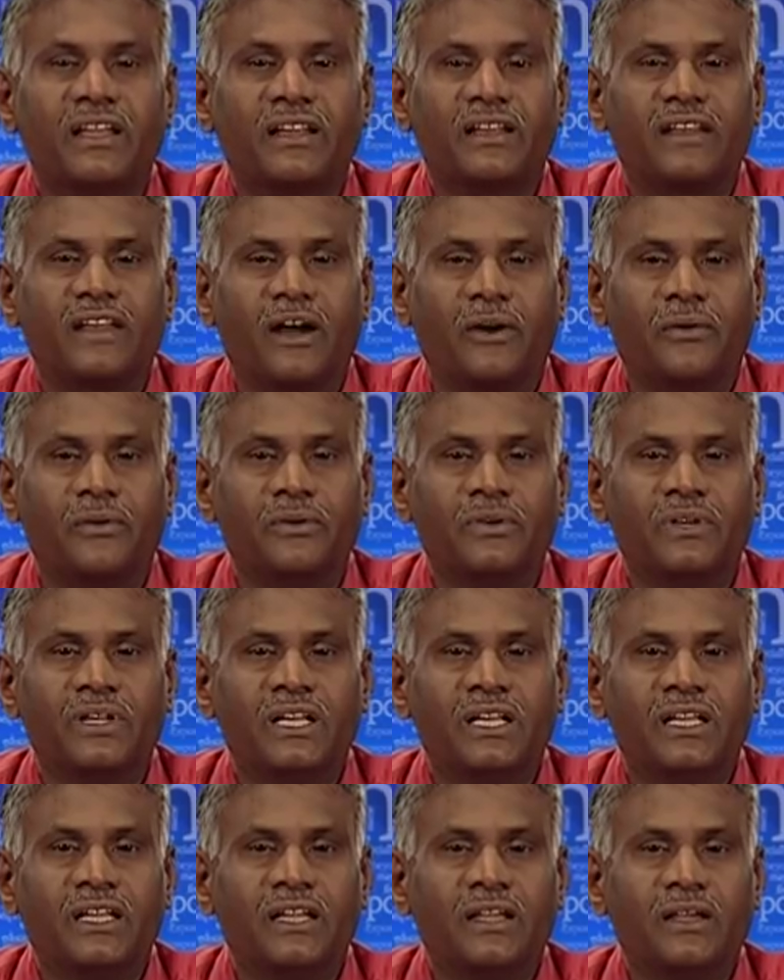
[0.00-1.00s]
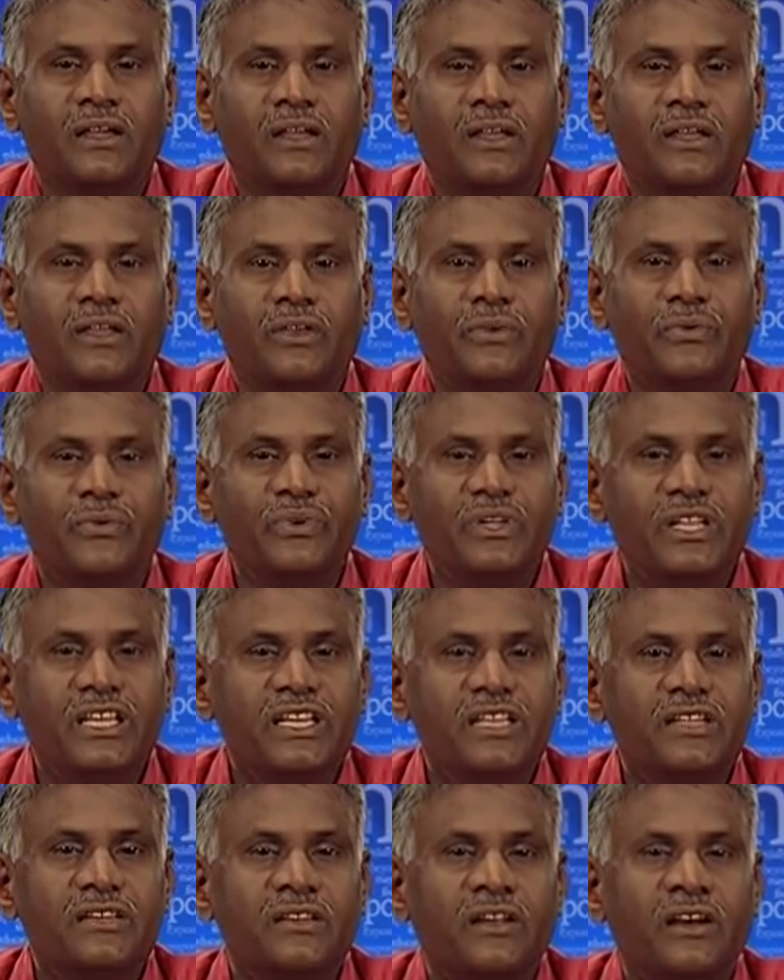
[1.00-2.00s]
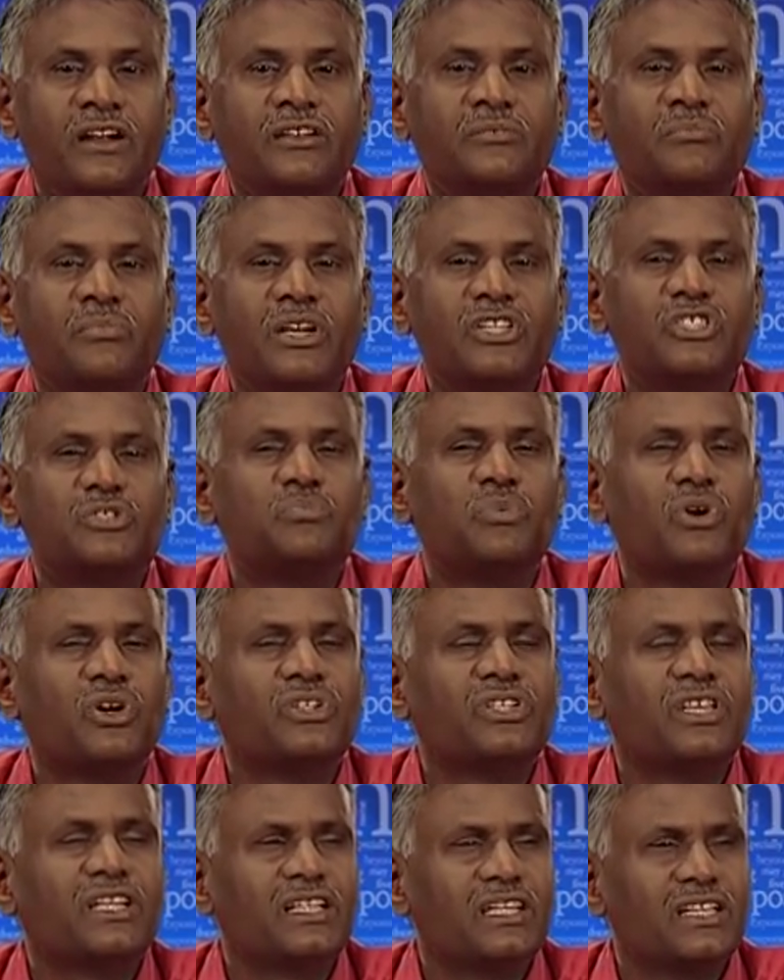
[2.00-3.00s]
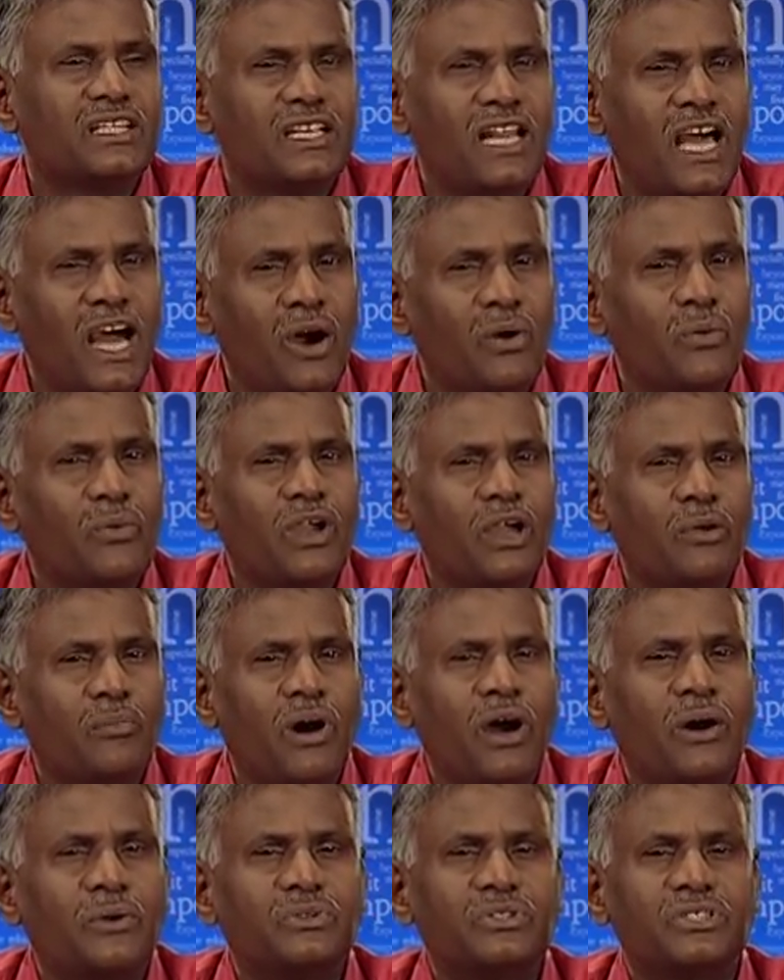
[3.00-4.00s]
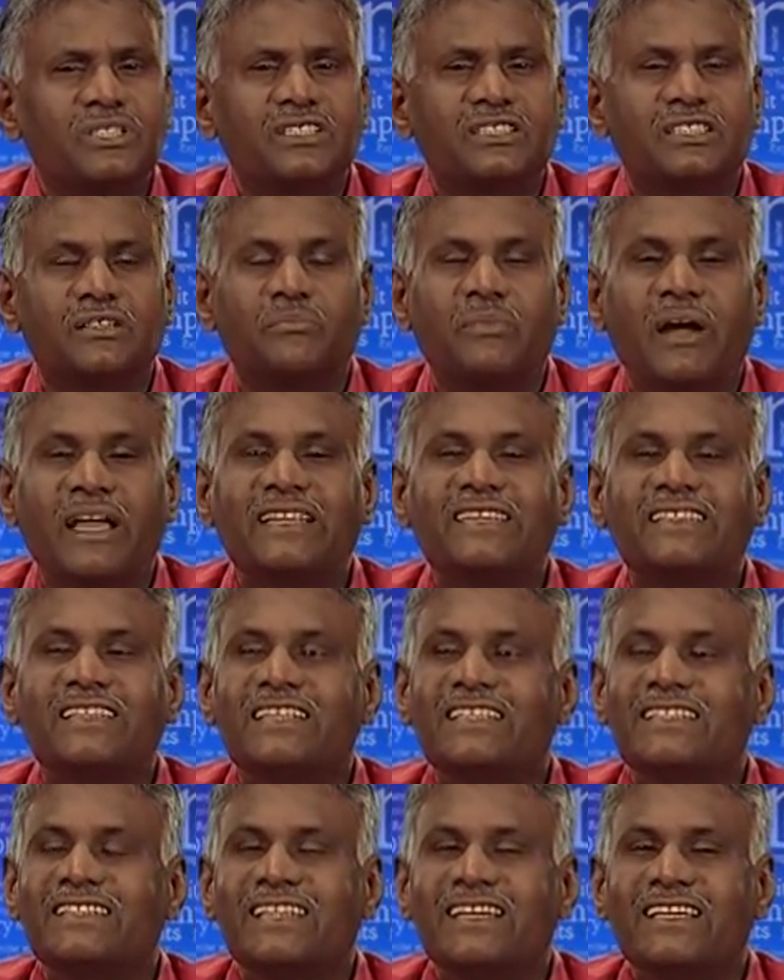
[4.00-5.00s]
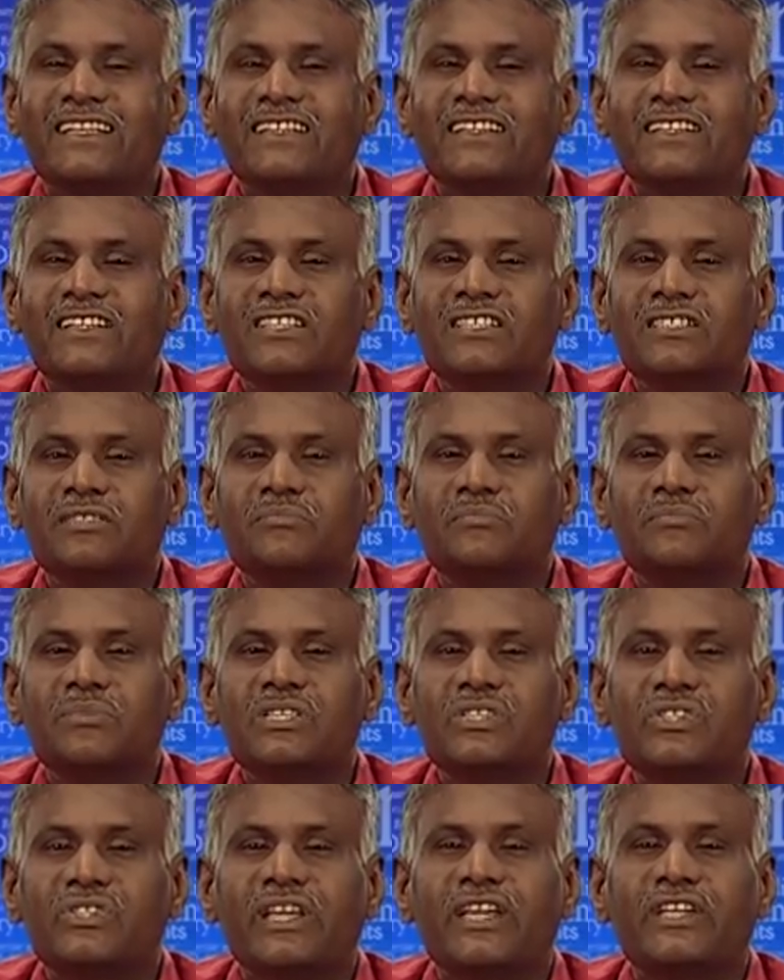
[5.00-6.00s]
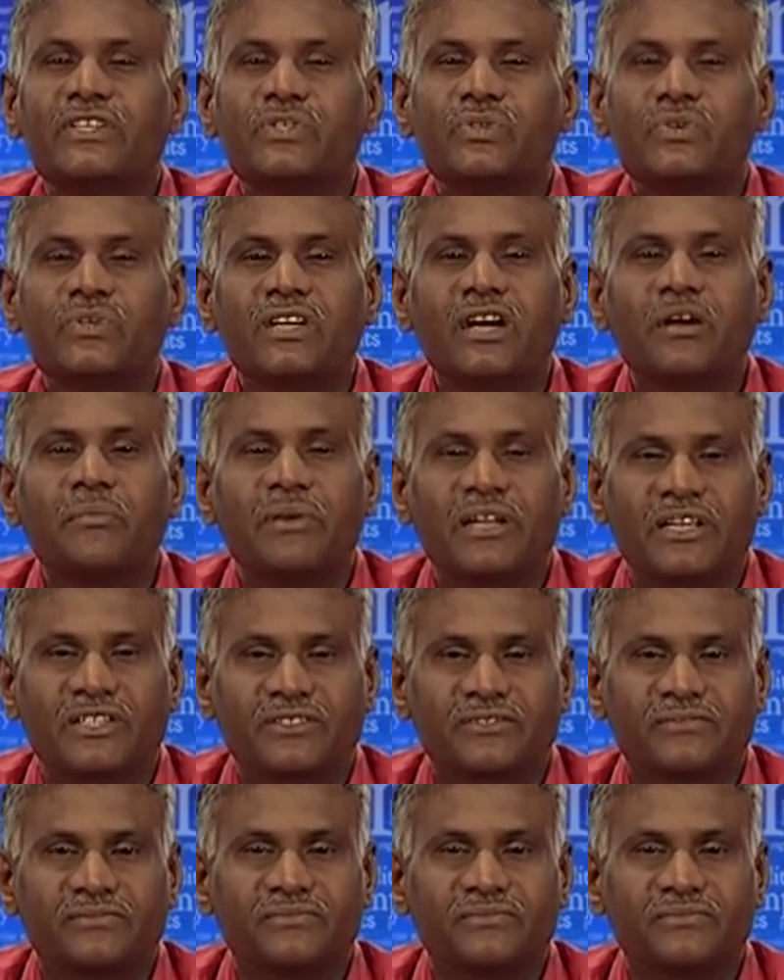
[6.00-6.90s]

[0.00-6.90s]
Now, you need not much bother now about the minor errors, mistakes you commit,